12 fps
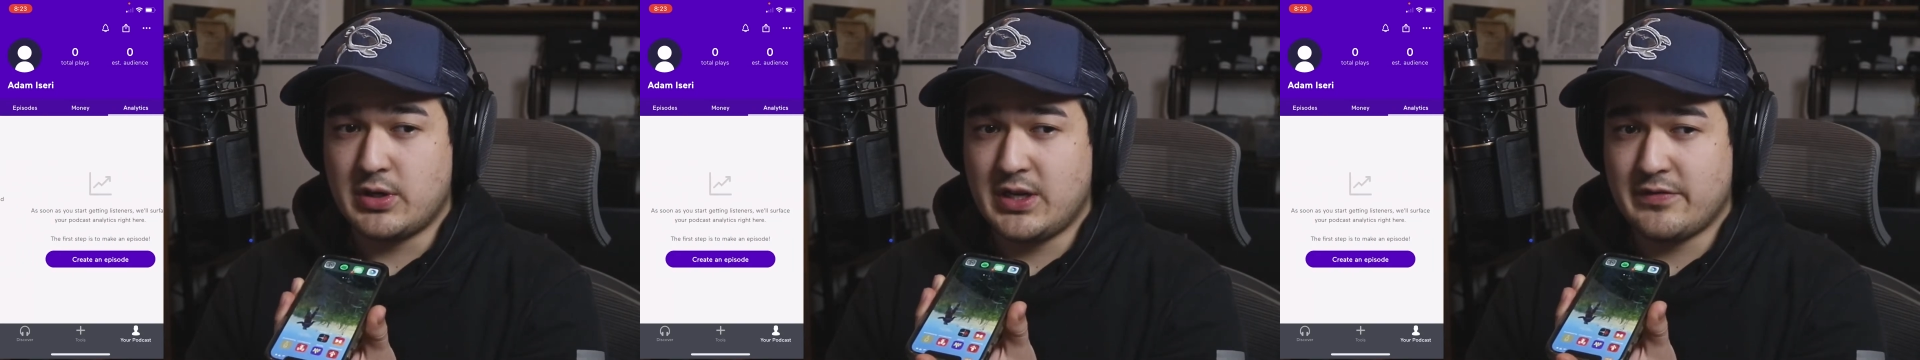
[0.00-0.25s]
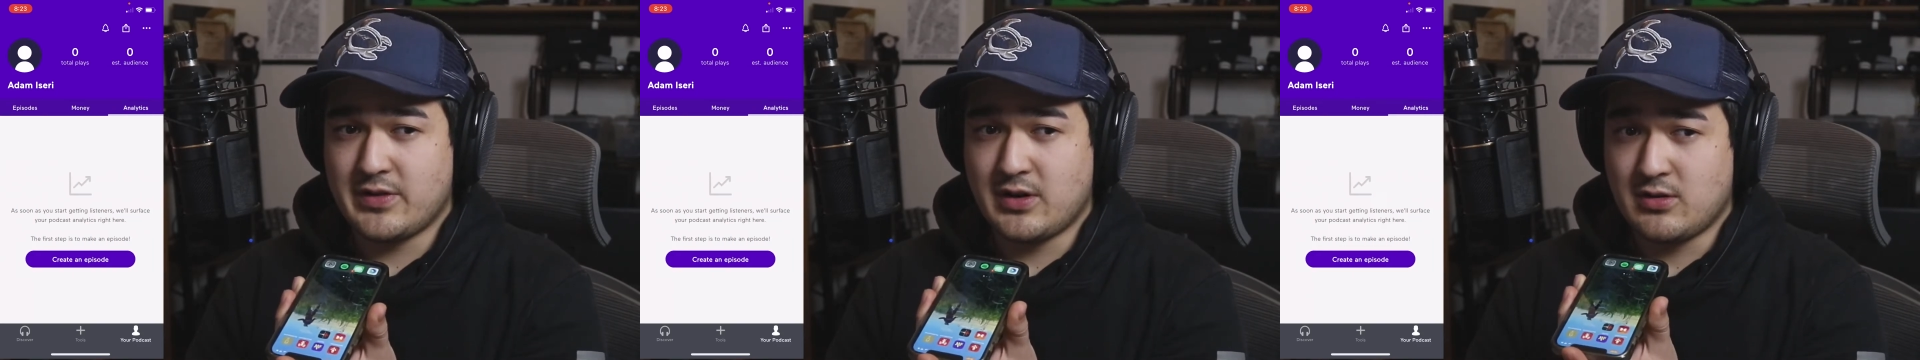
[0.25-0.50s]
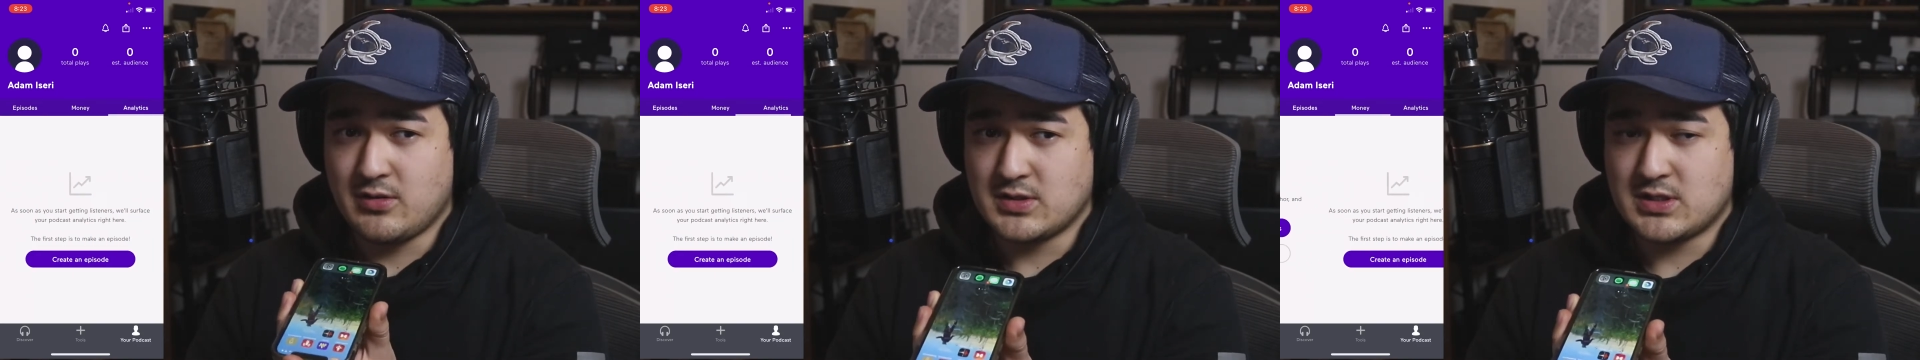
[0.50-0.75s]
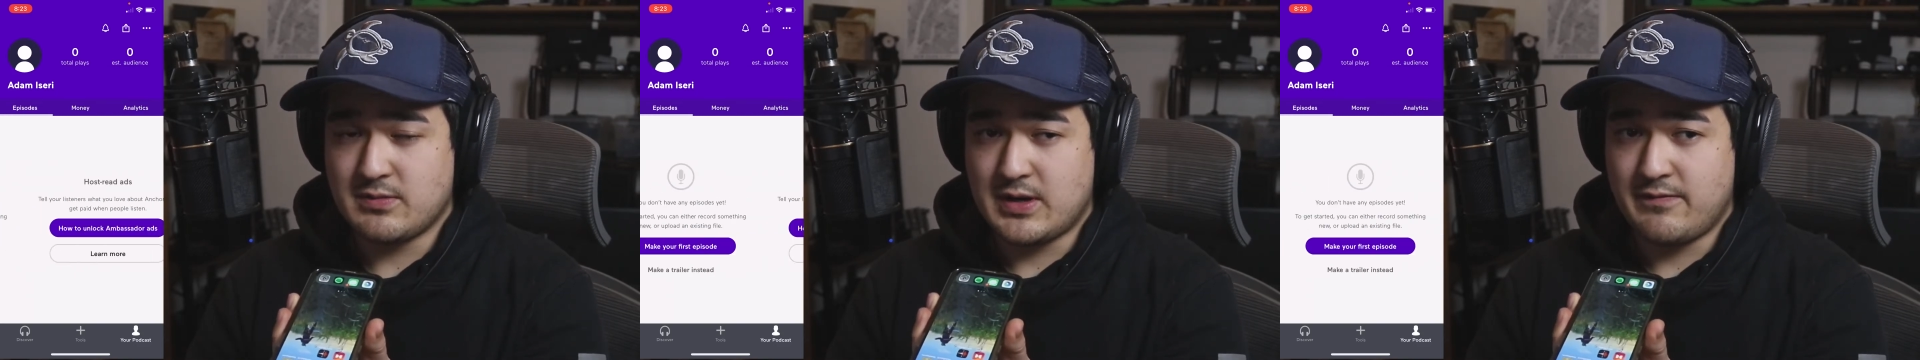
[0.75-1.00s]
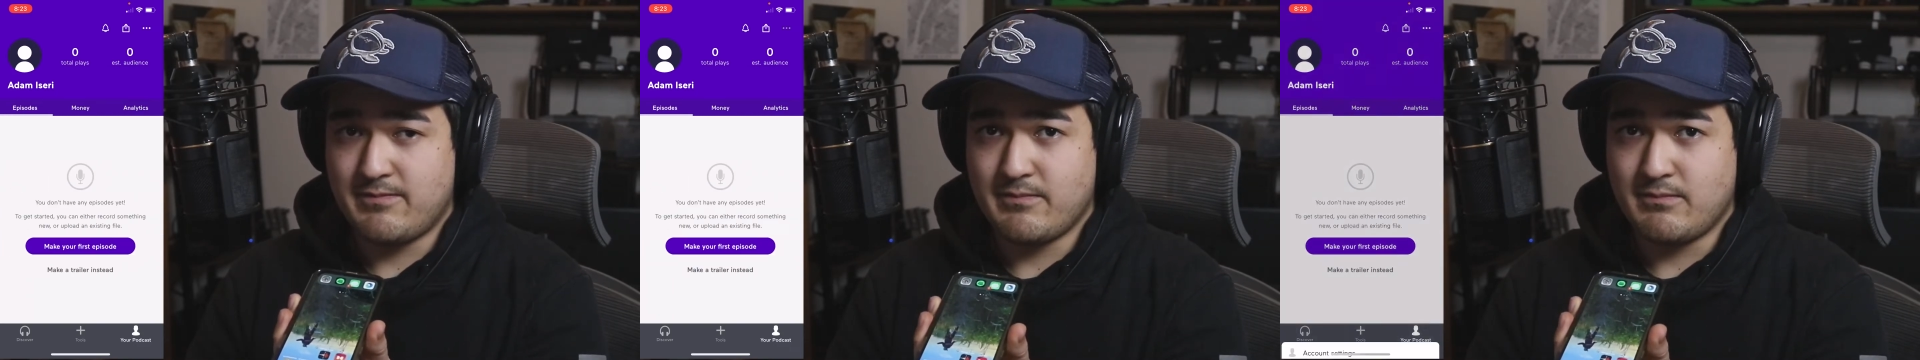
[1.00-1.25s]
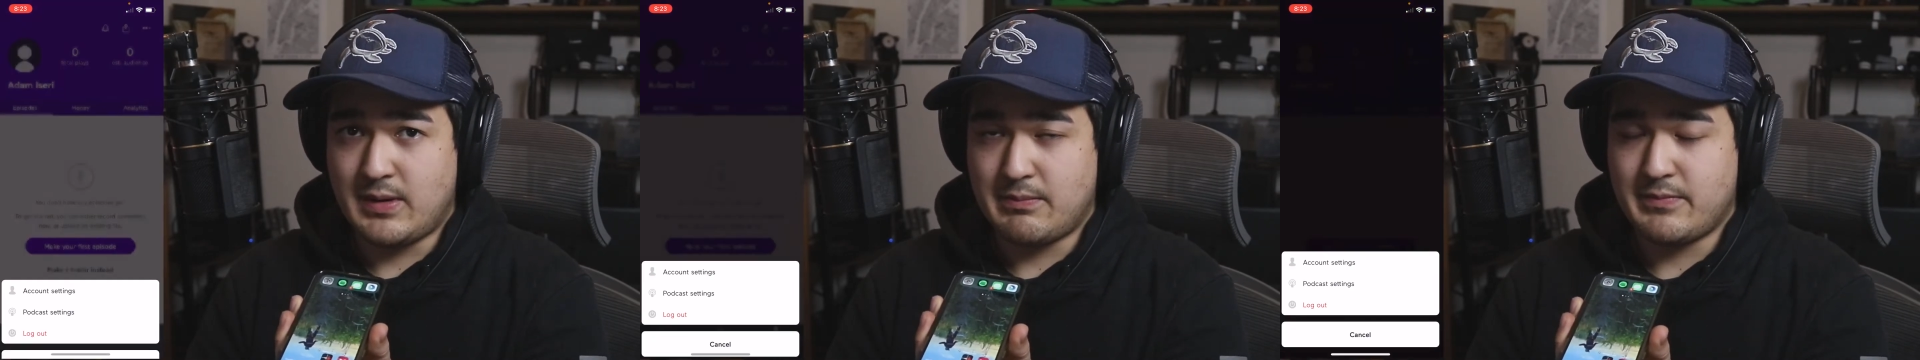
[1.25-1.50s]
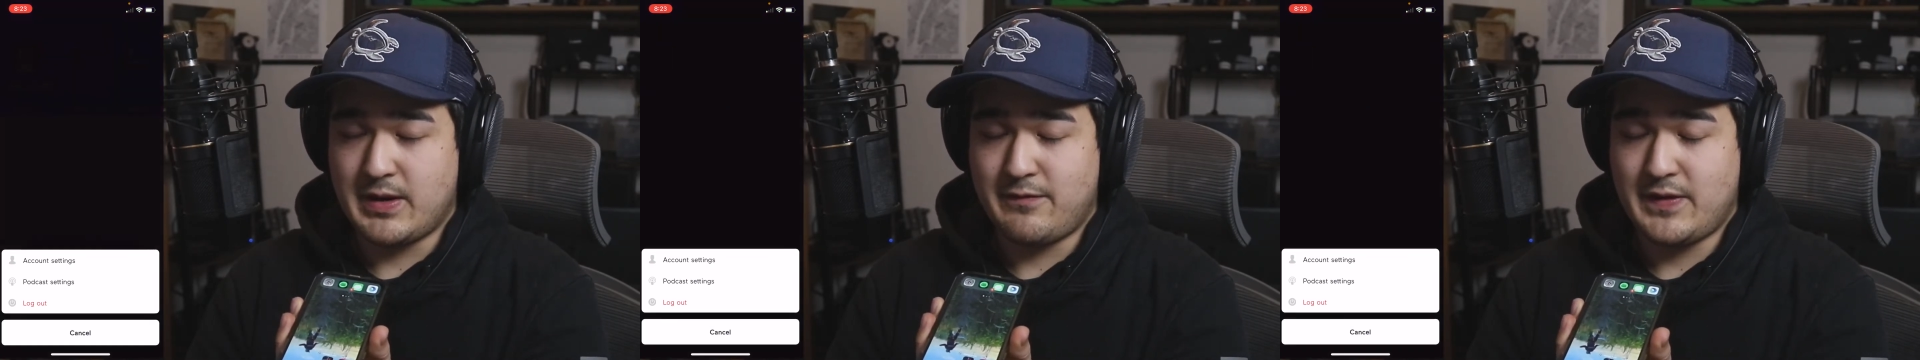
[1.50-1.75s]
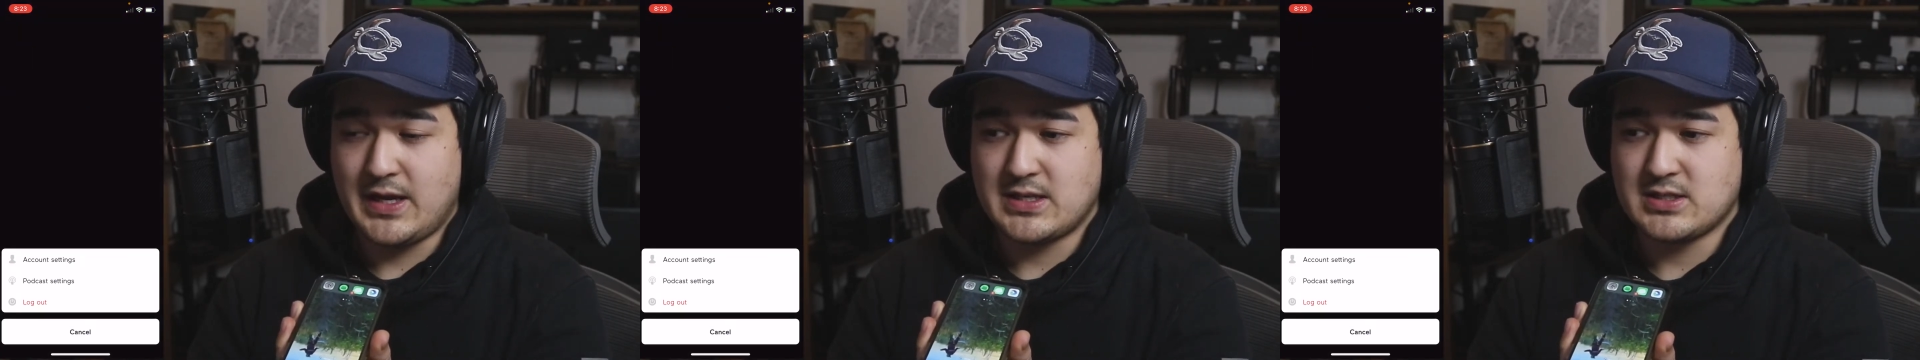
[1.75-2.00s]
it very close to my
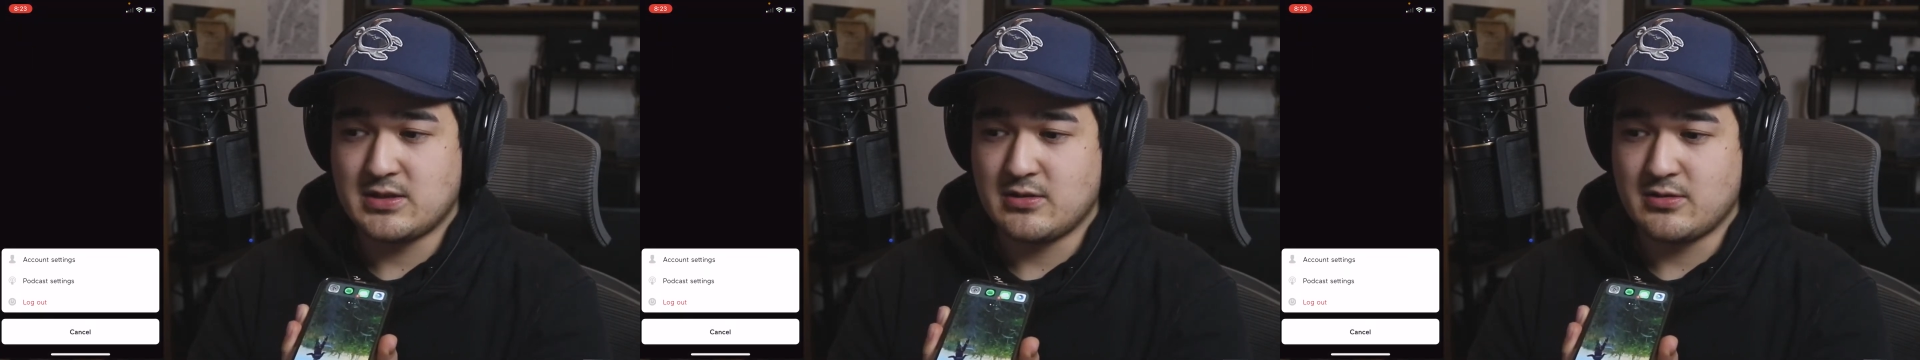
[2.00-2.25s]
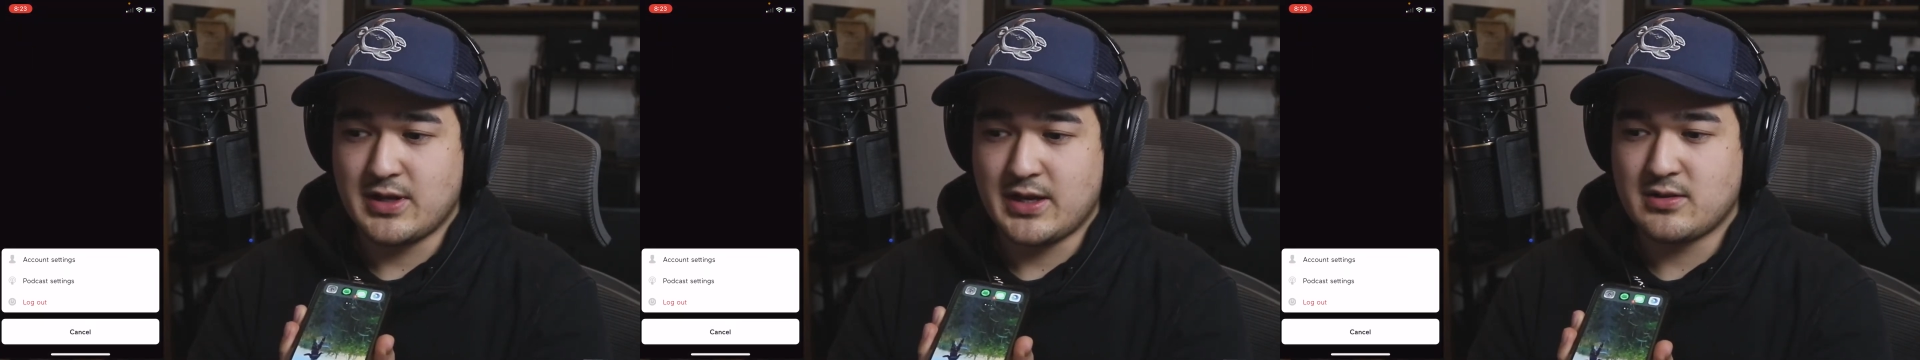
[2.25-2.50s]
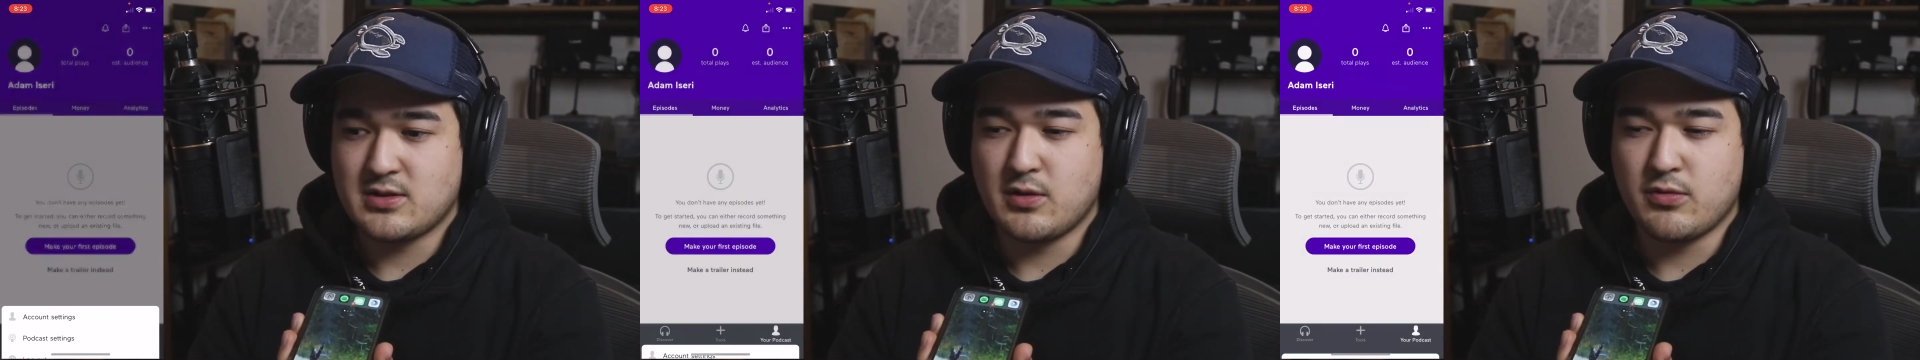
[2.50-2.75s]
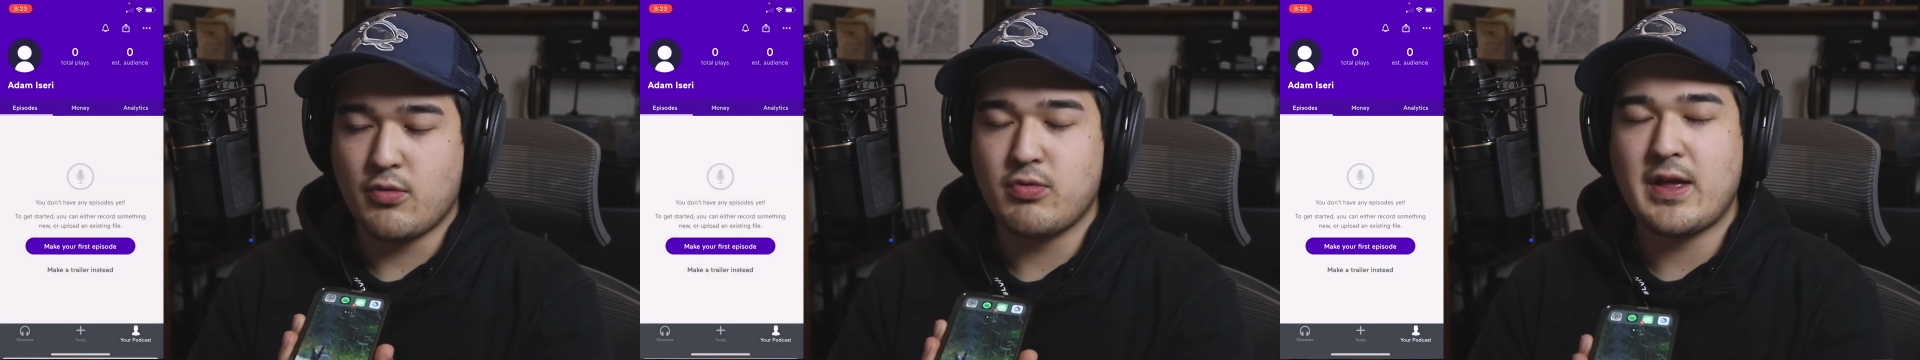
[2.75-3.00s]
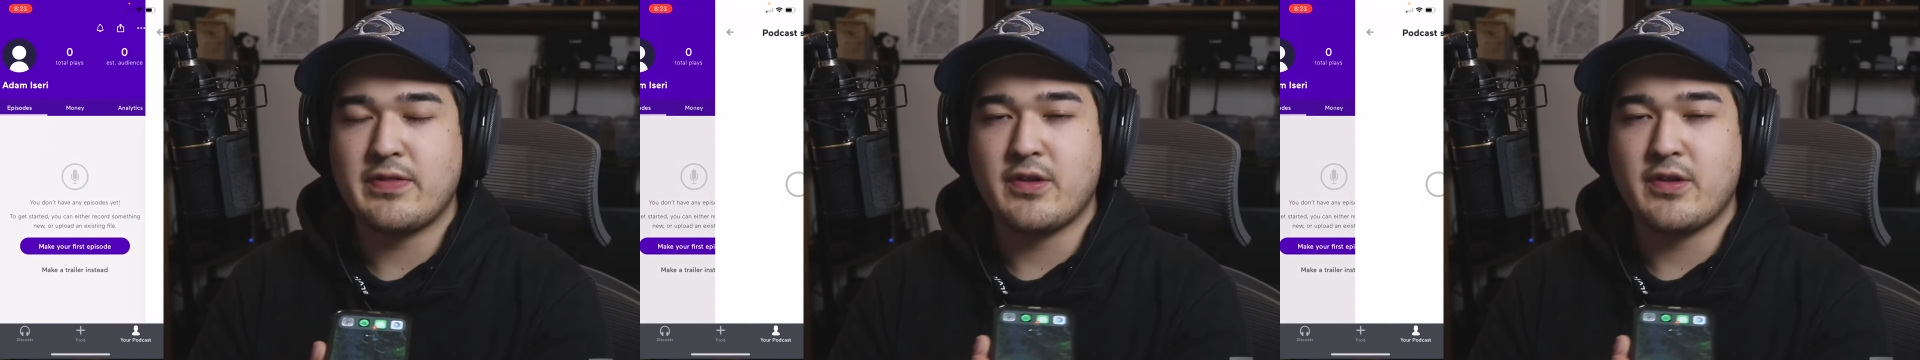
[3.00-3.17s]
face, so like the